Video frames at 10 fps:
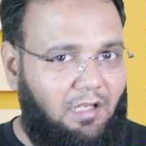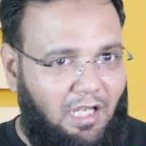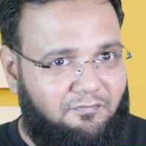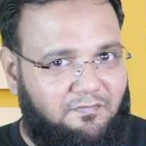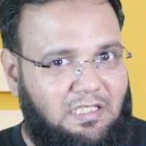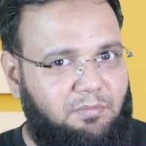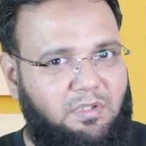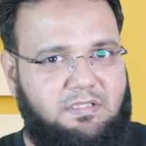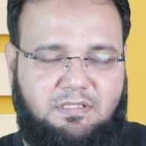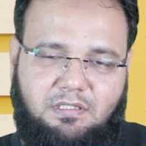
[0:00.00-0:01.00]

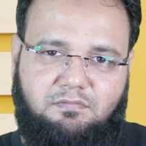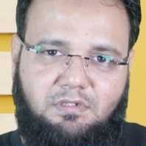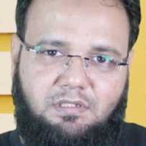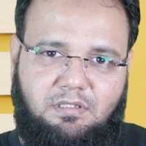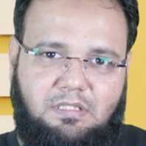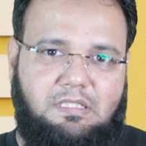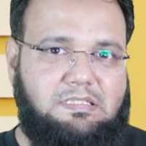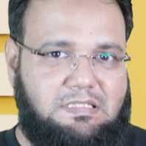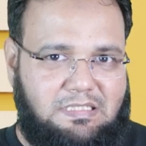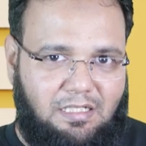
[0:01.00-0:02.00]
FTP server,
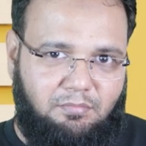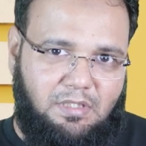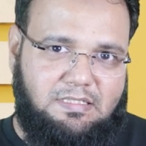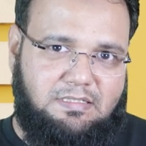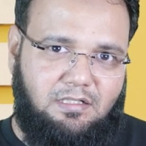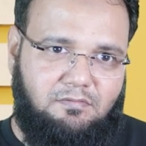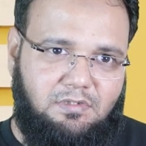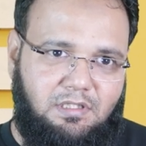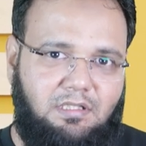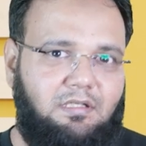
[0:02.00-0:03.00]
Samba
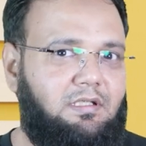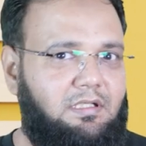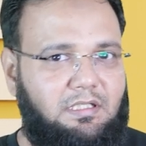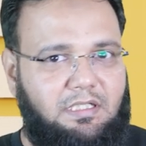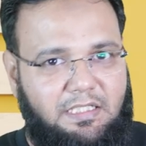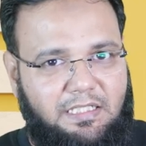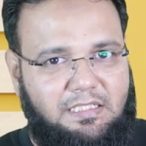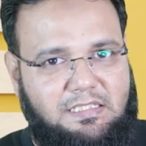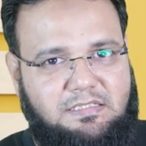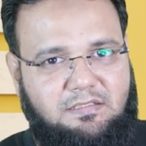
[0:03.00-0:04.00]
server,
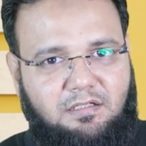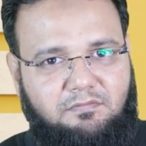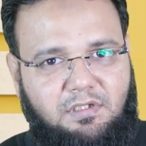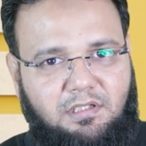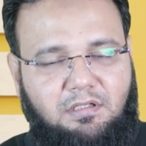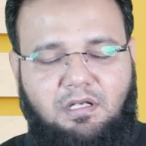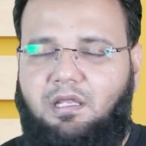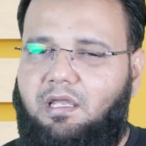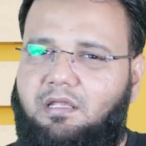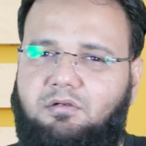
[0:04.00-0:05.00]
DNS server,
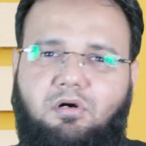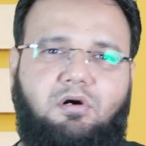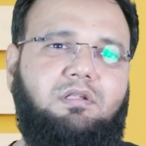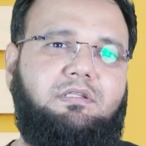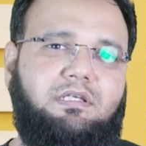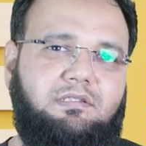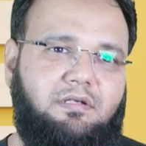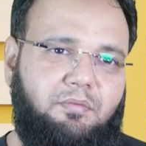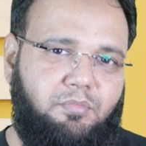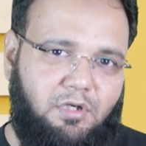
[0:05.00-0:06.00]
and all the
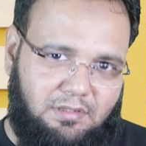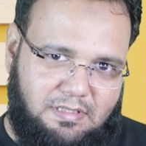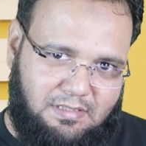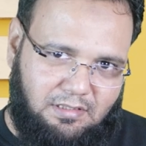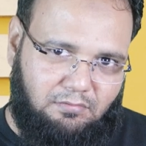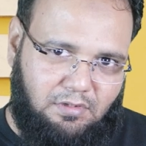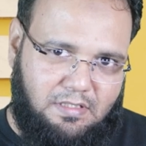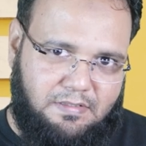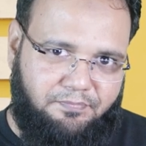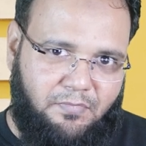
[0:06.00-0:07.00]
other important
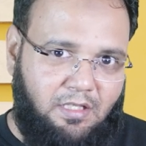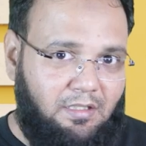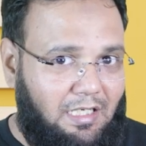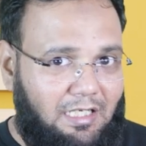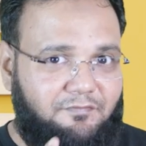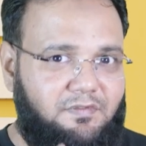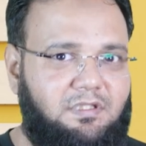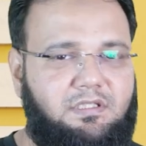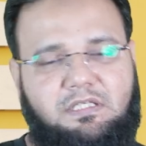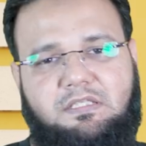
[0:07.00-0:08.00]
servers.
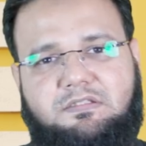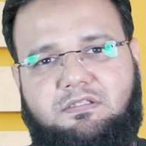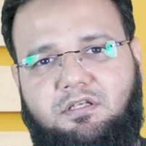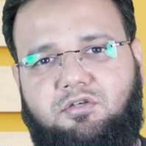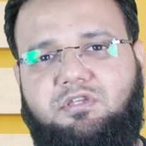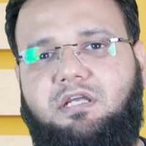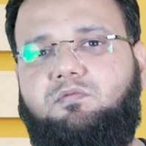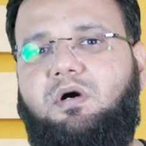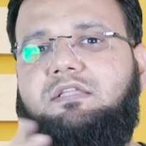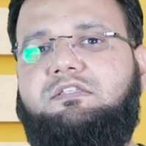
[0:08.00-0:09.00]
After this, to the
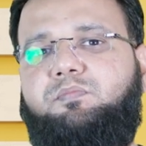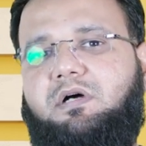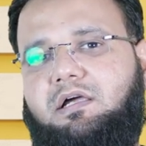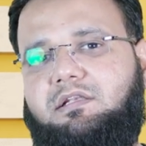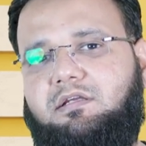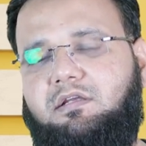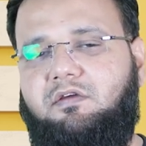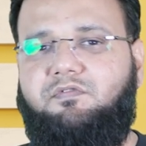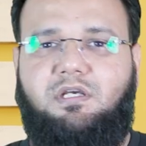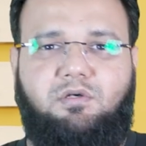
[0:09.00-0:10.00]
advanced part,
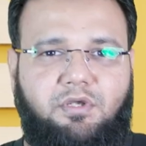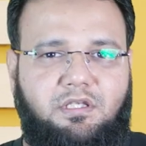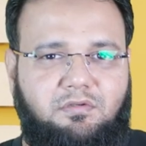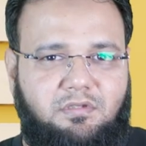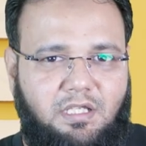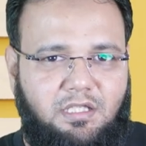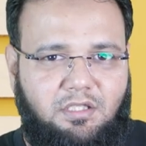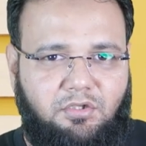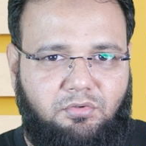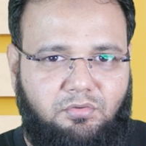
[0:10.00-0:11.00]
we are going to
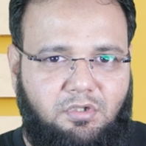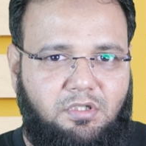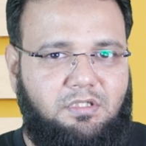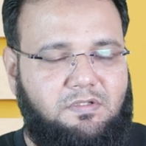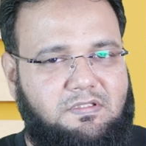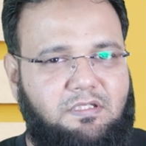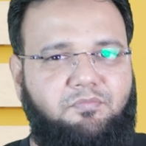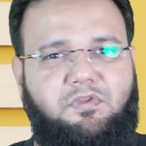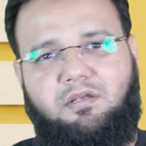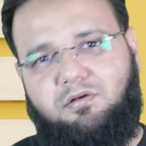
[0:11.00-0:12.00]
take you to
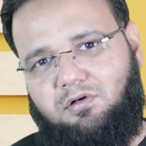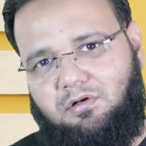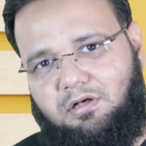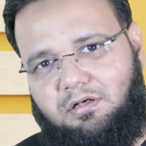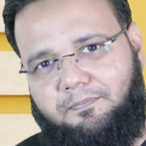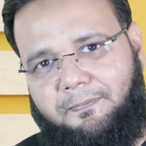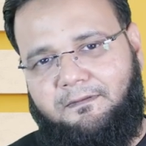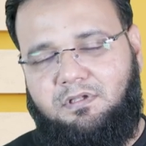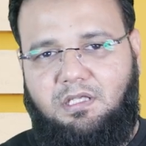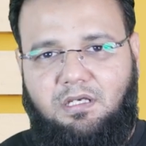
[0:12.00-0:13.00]
something called
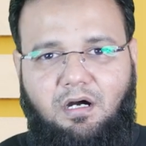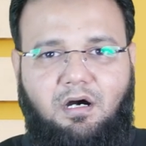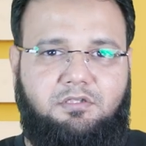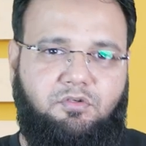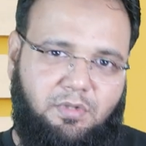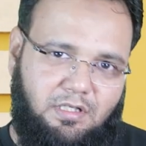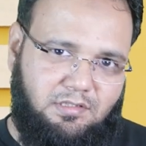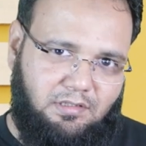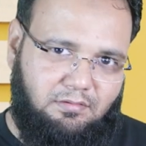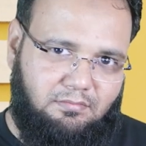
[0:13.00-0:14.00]
the
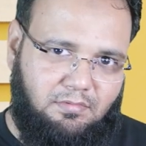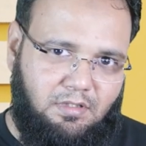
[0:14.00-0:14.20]
automation.